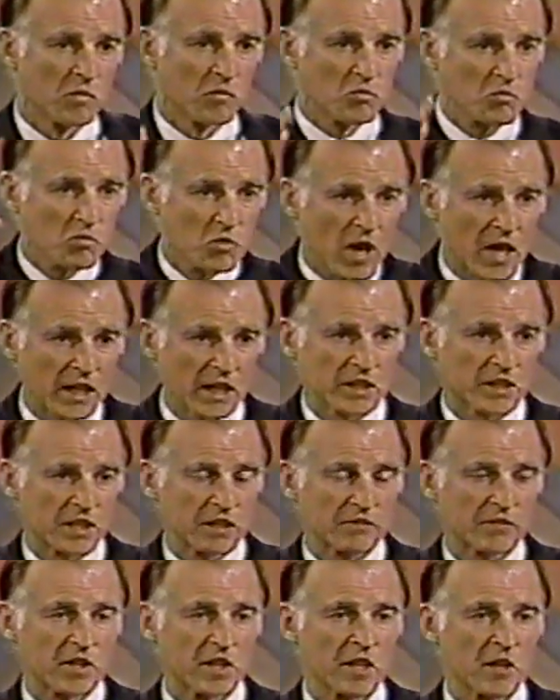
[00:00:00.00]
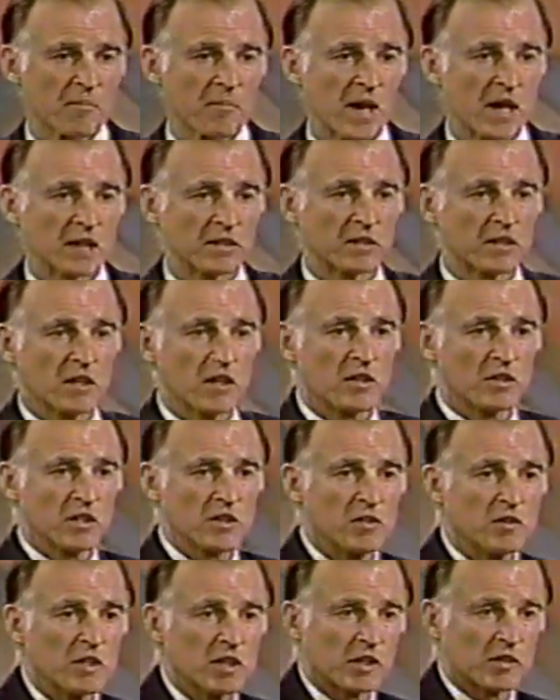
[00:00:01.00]
relative to the amount
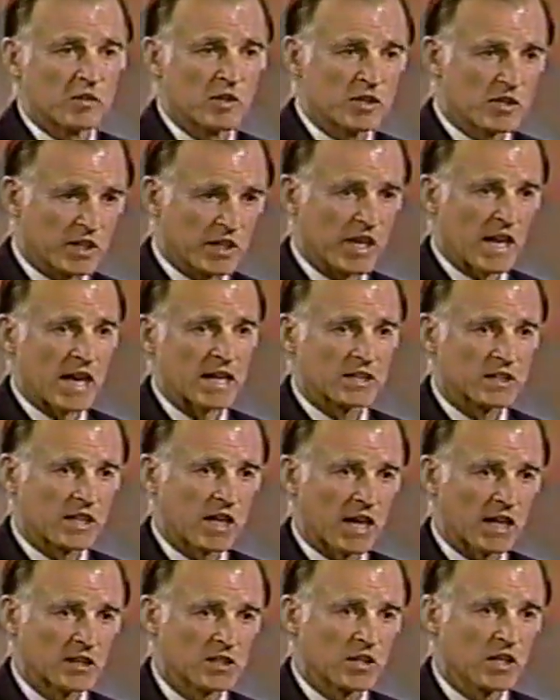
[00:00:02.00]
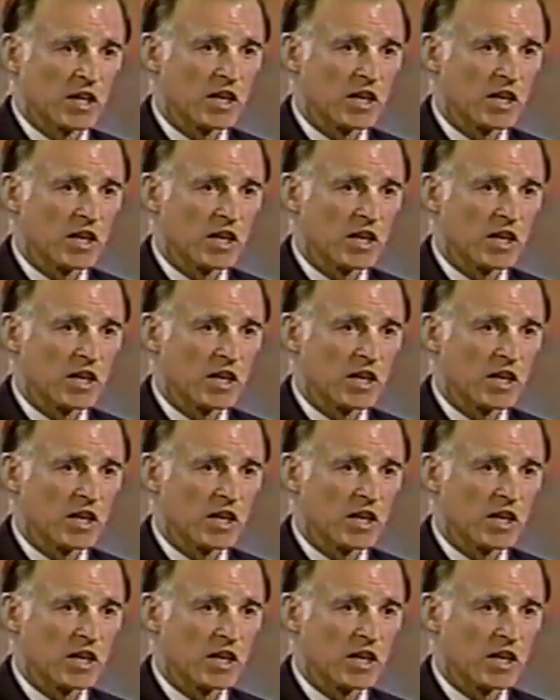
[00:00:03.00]
that you can increase the gas tax